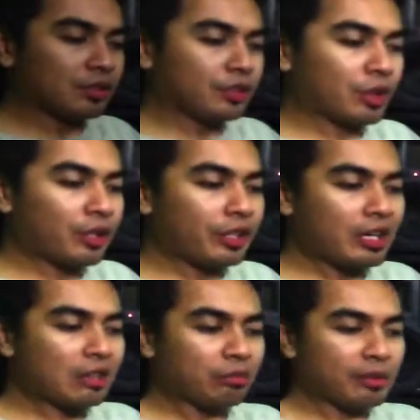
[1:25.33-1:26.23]
Started
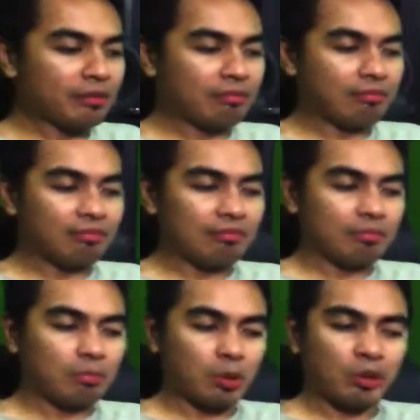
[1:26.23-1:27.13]
out with
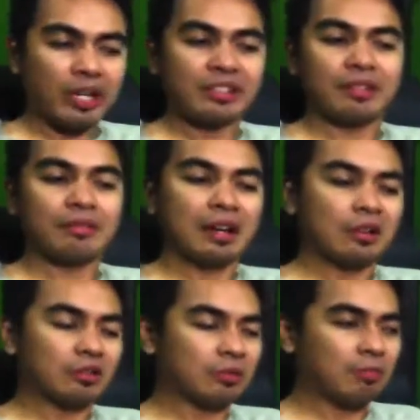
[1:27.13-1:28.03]
progressive
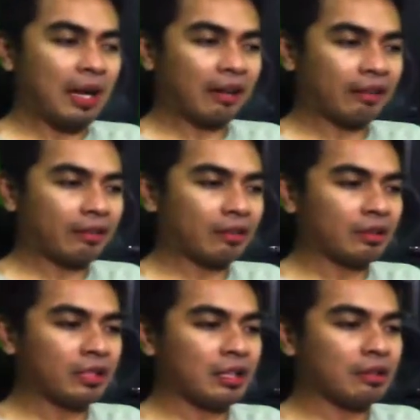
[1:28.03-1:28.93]
house back in
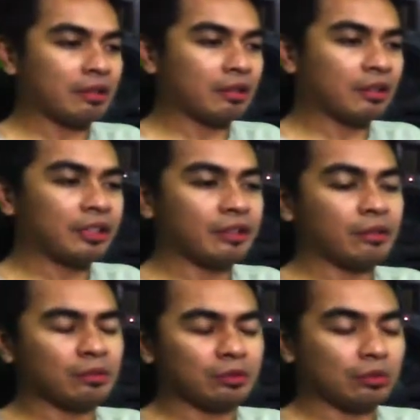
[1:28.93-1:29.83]
the early
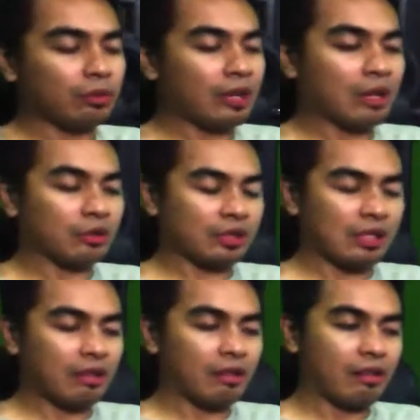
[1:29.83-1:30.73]
2000,
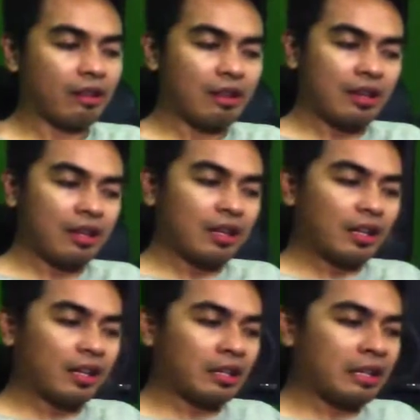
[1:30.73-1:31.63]

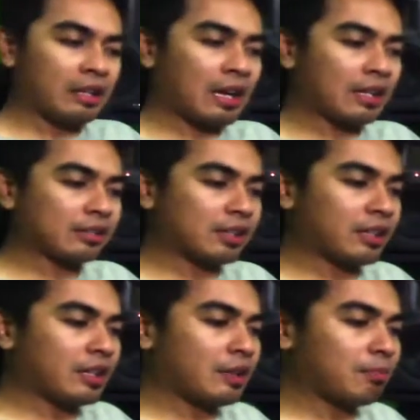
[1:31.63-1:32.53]
and then as
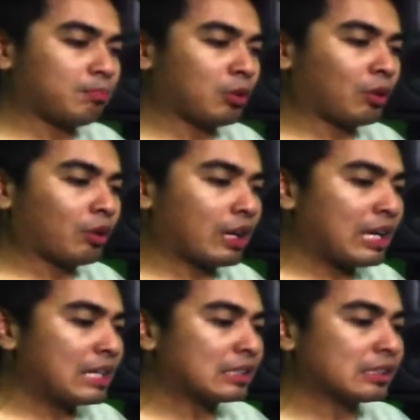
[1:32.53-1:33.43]
I
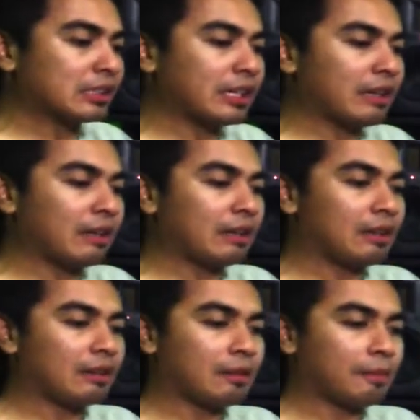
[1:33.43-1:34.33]
progressed and
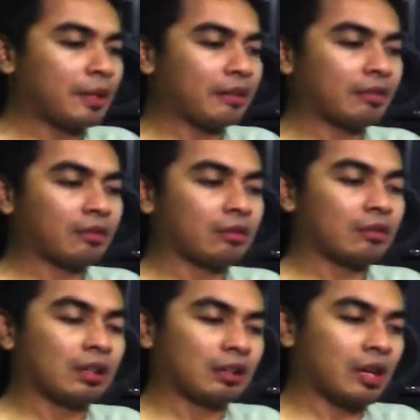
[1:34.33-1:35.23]
met
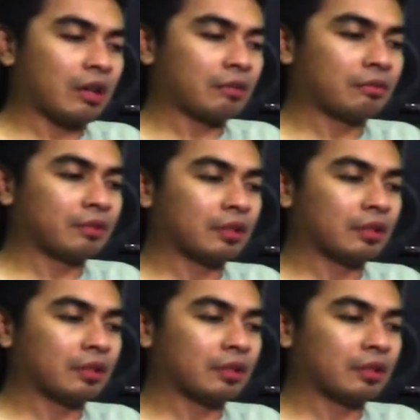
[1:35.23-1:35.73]
a lot of